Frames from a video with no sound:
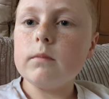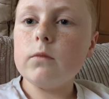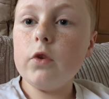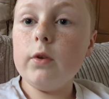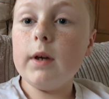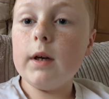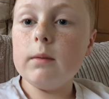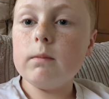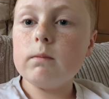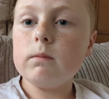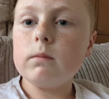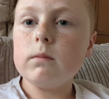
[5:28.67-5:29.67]
Do not.
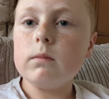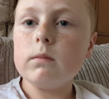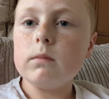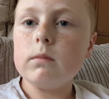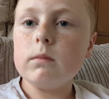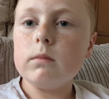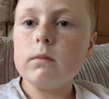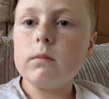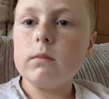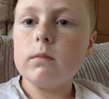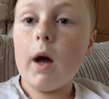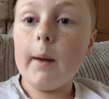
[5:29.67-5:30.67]

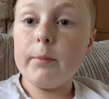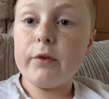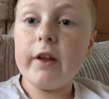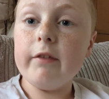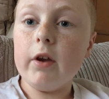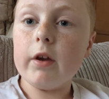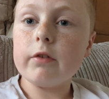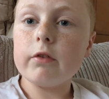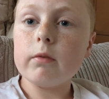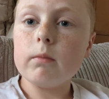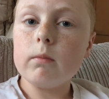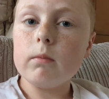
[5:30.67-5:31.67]
I'm serious.